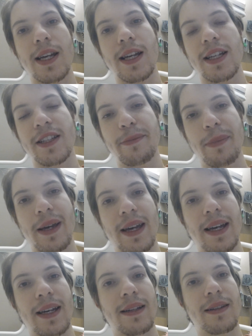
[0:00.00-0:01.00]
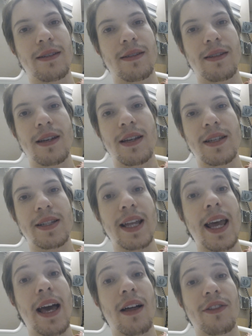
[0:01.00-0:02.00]
It's bad.
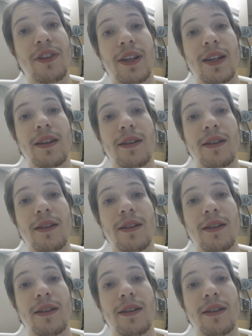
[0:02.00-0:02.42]
Stay healthy,